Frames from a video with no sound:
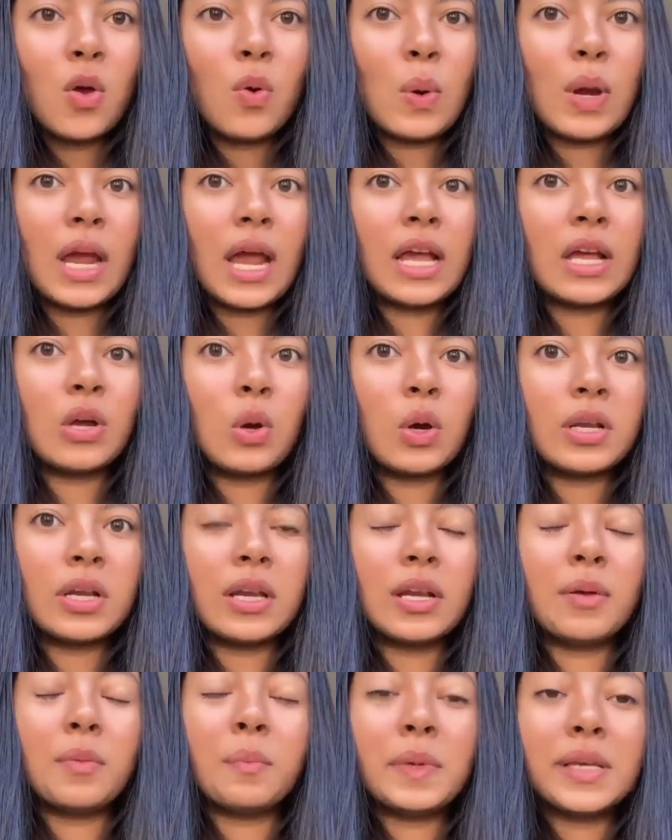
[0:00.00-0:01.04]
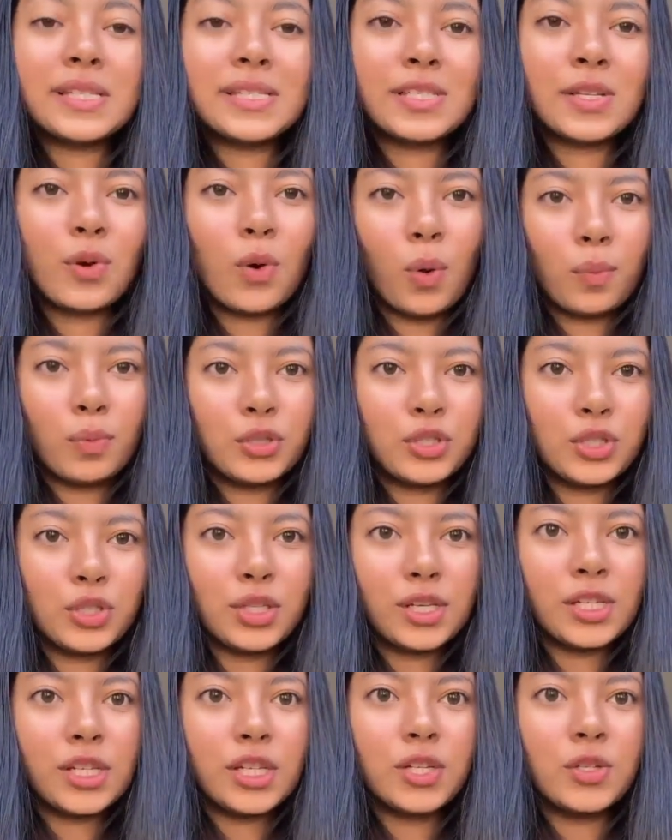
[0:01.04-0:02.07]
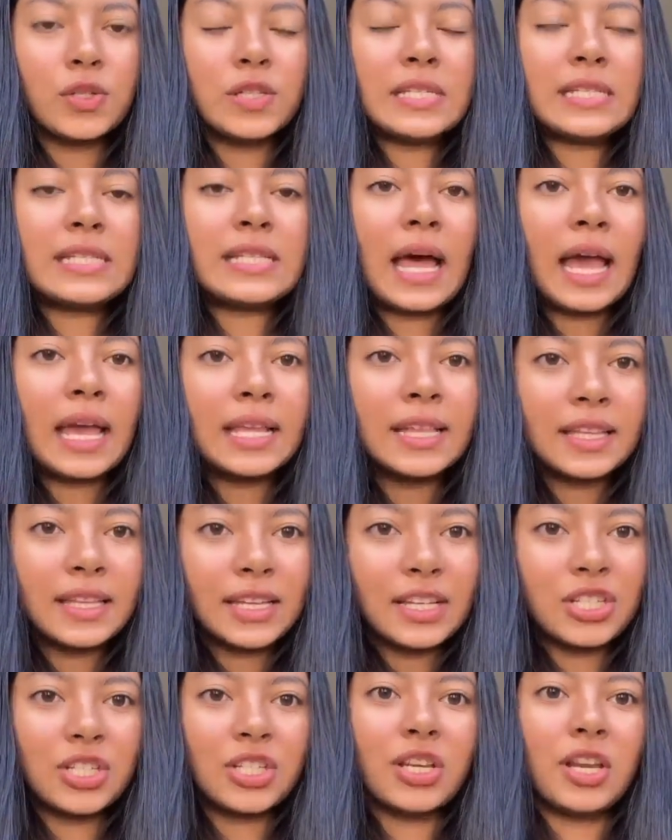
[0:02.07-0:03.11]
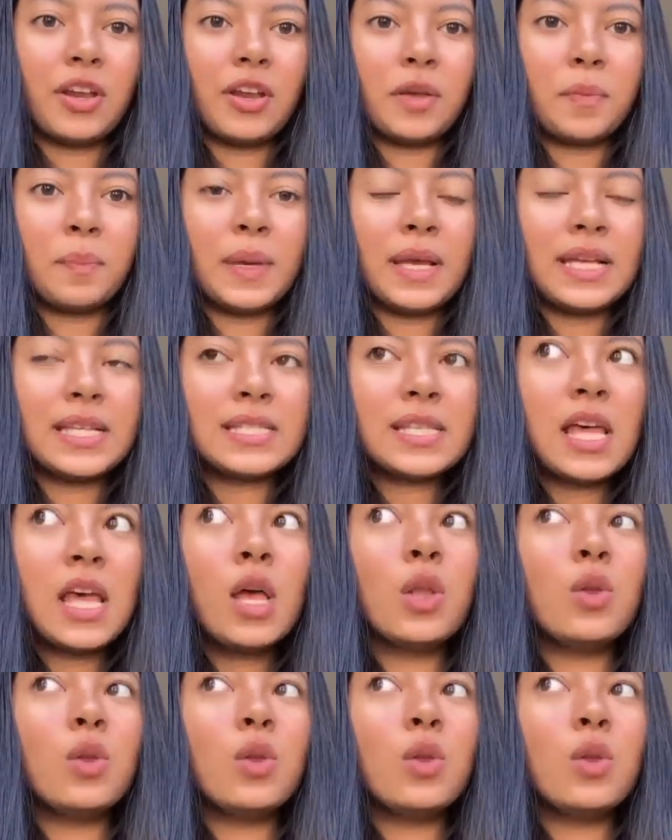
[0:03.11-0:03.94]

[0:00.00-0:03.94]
where I got an amazing opportunity to design the engineering base,